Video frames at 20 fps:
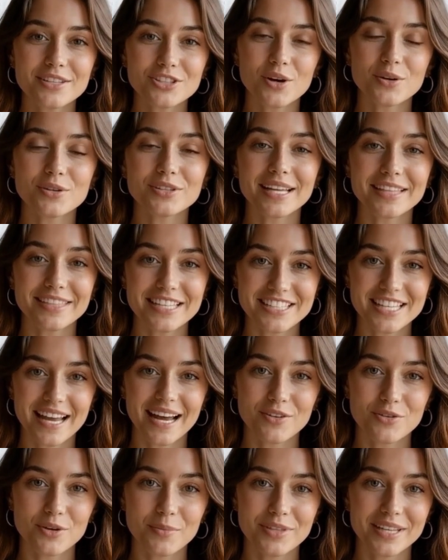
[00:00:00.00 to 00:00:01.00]
Don't let the
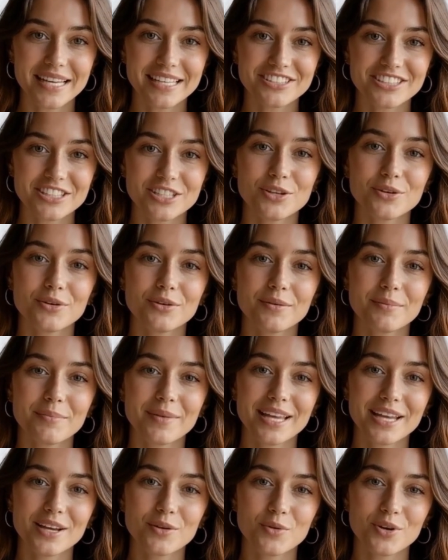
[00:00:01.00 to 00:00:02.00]
tech replace you,
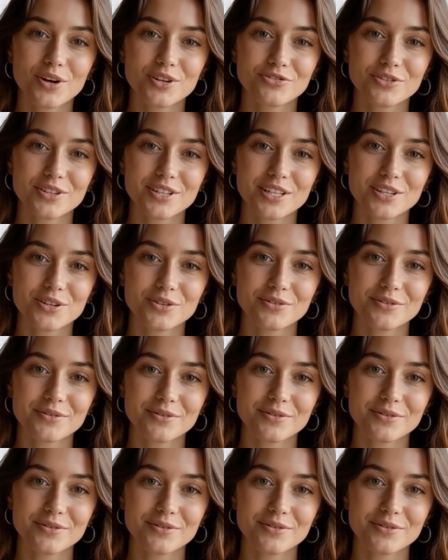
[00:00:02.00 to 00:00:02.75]
make it work for you.